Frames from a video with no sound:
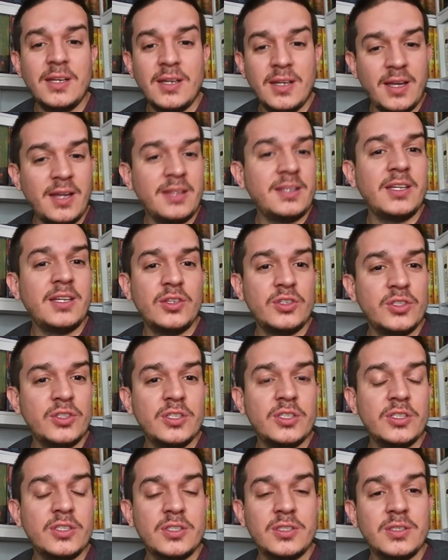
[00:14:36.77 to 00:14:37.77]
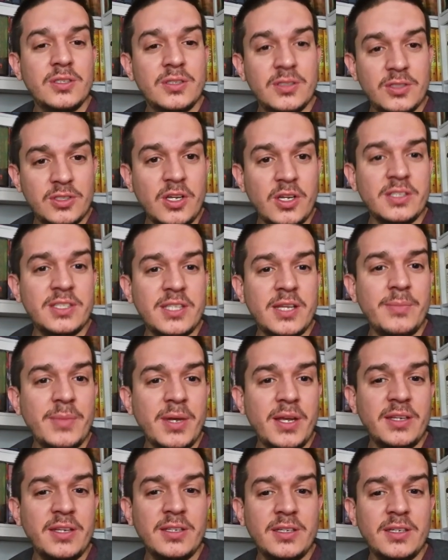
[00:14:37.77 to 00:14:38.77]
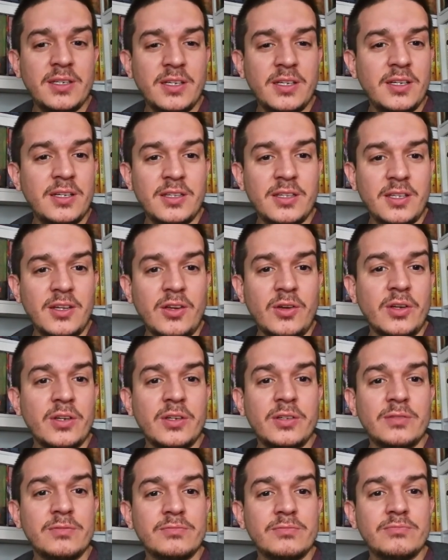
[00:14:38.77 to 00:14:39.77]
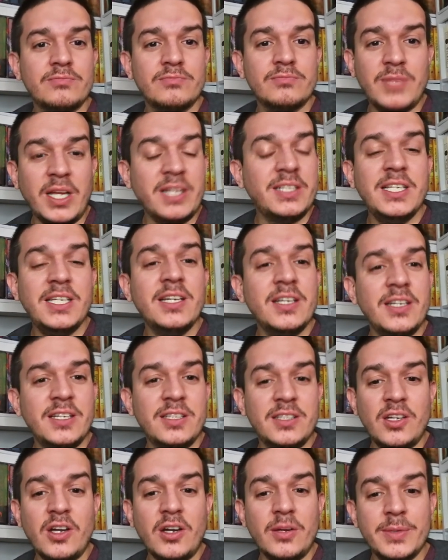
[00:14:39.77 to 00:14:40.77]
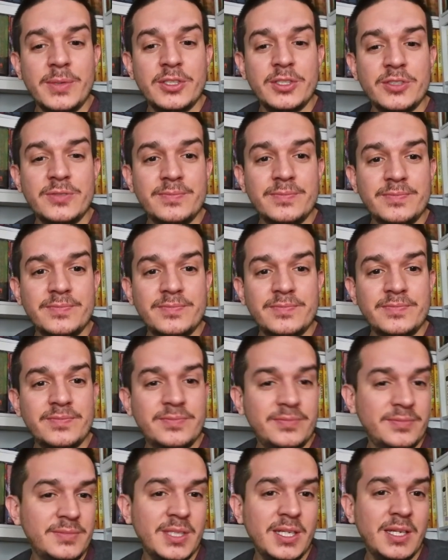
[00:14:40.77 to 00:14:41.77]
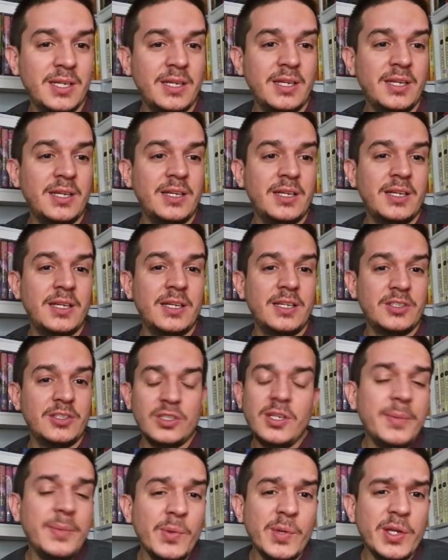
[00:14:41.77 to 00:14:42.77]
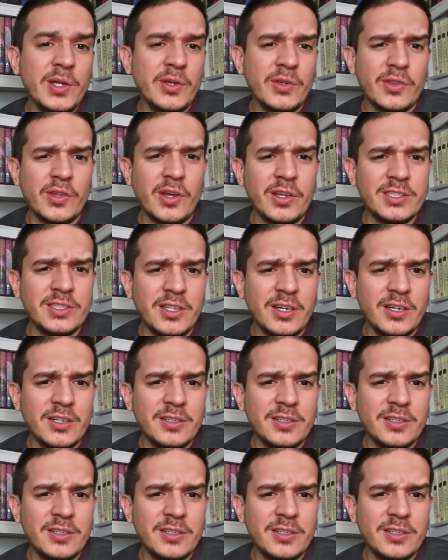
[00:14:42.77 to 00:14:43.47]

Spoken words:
I think you should just toss that mind or idea in the garbage. So tell me what your thoughts are.